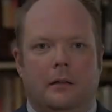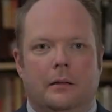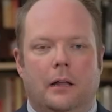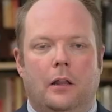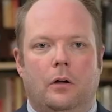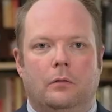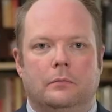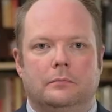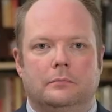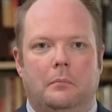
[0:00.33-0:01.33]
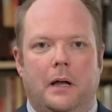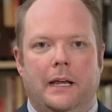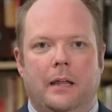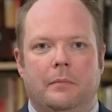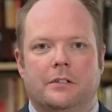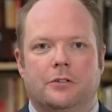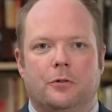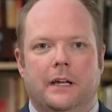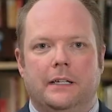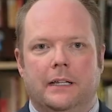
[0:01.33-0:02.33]
Hello, my name is
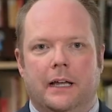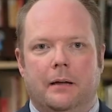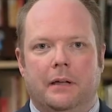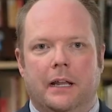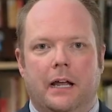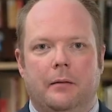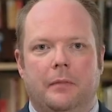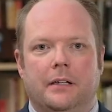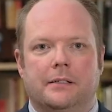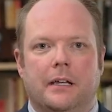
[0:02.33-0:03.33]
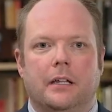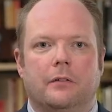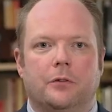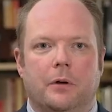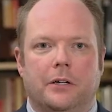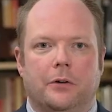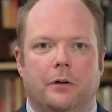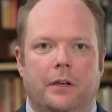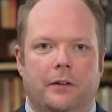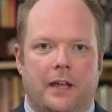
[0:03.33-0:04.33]
Trey and I am the Executive Director of
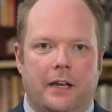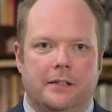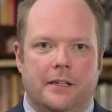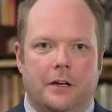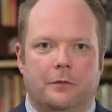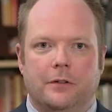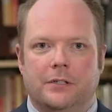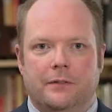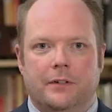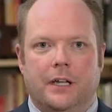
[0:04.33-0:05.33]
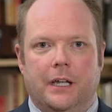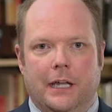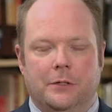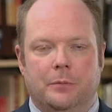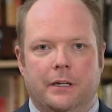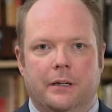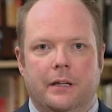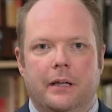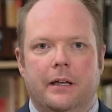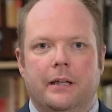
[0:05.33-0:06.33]
the Nevada Center for Civic Engagement,
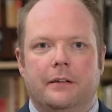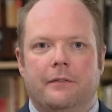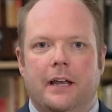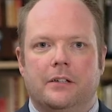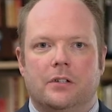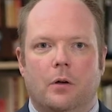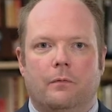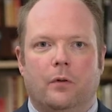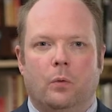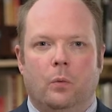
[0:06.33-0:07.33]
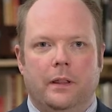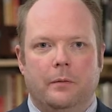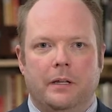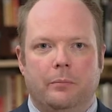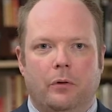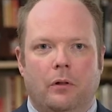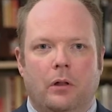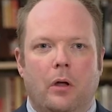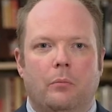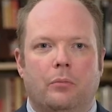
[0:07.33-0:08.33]
Nevada's home for We the People,
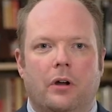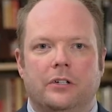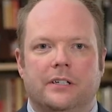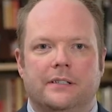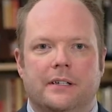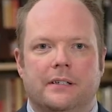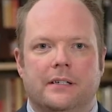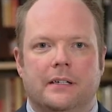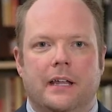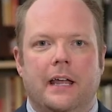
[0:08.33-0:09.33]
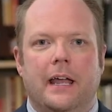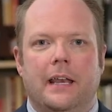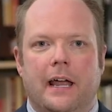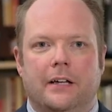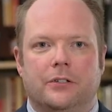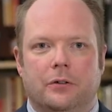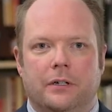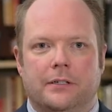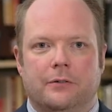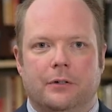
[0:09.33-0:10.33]
Project Citizen, and National
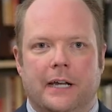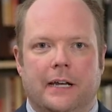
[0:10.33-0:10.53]
History Day